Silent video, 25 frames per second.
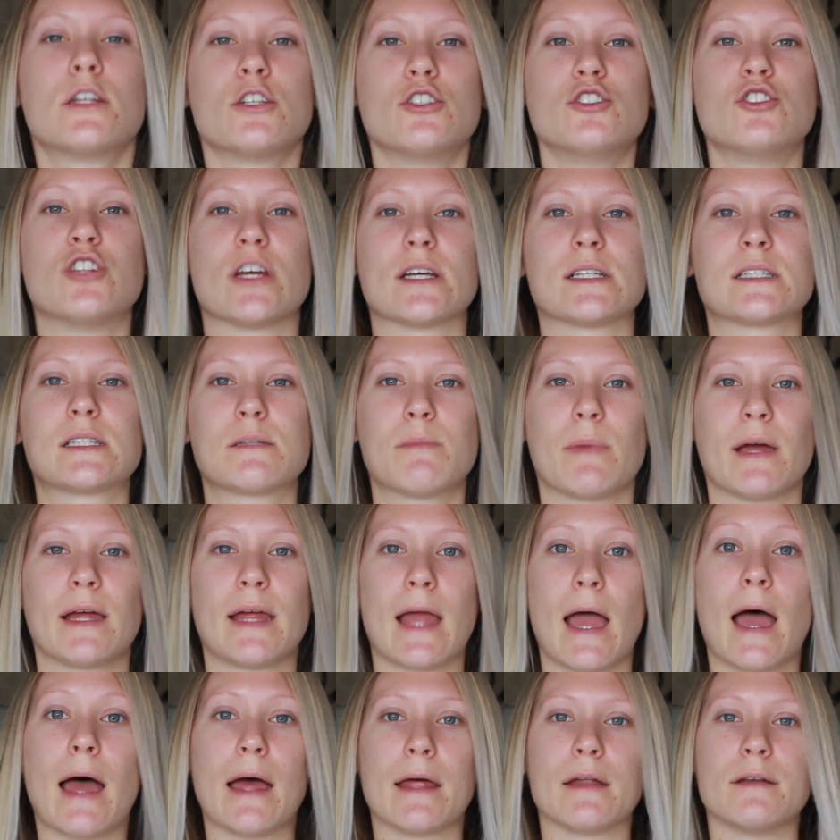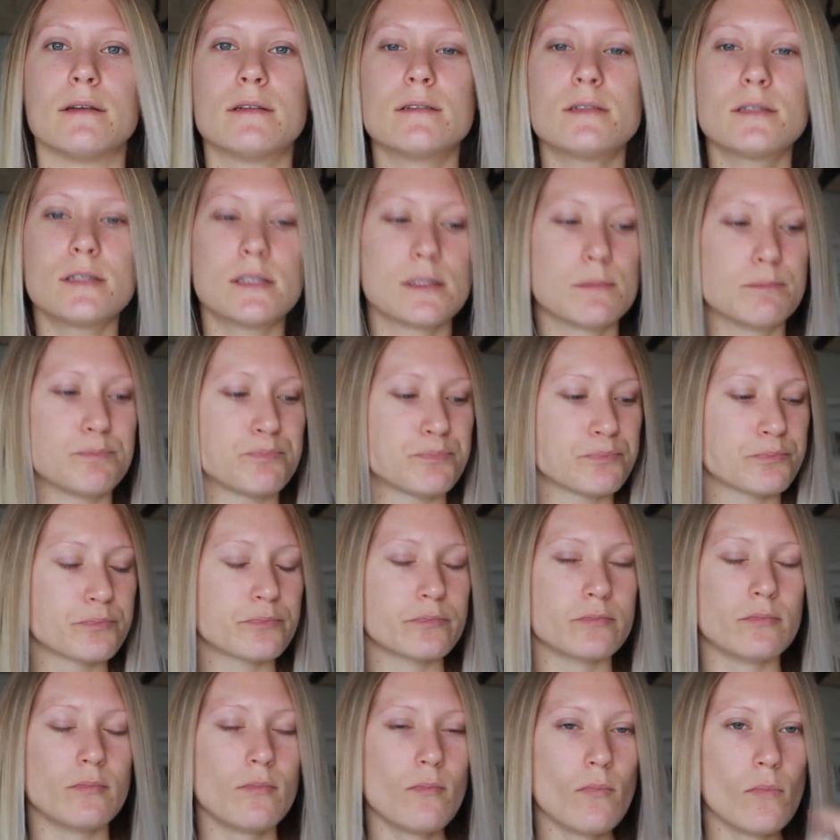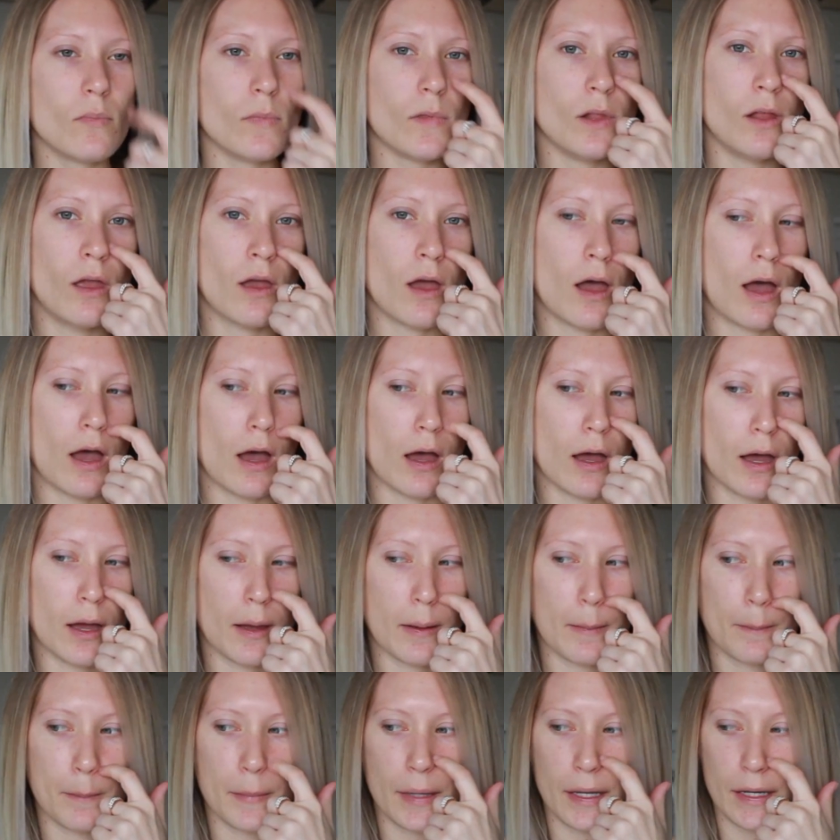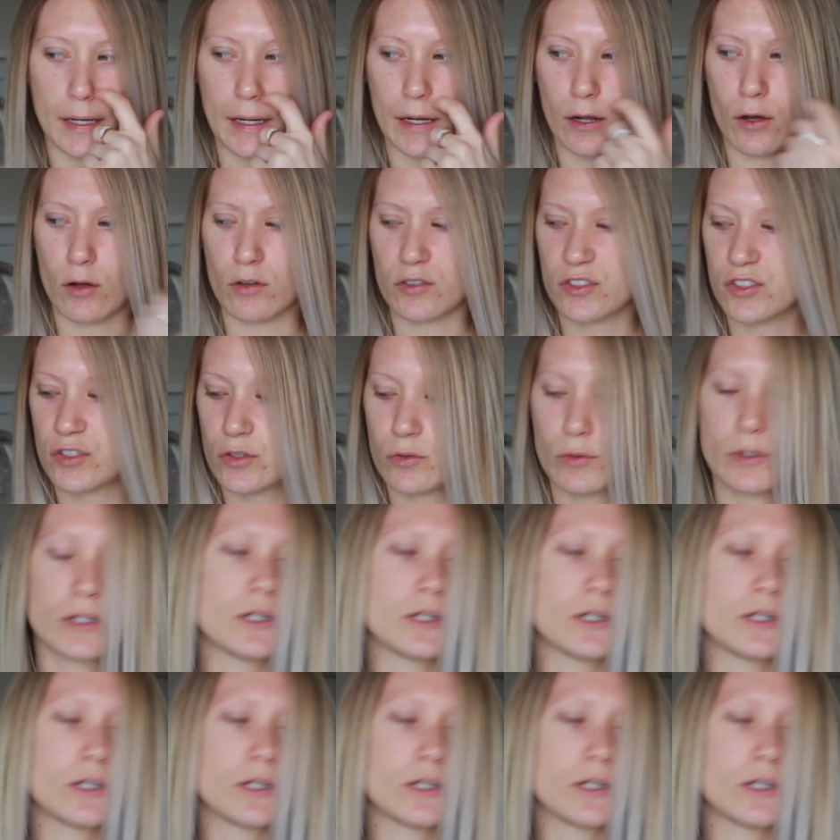just my ends. And I also